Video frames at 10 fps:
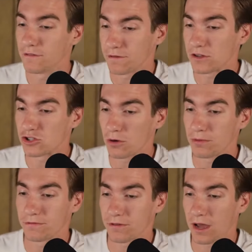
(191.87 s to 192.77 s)
the French
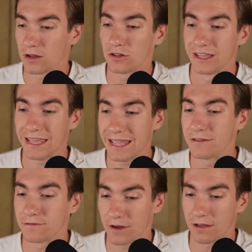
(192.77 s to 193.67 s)
Open final
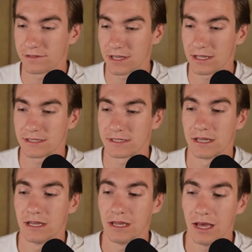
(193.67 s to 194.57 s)
in five sets.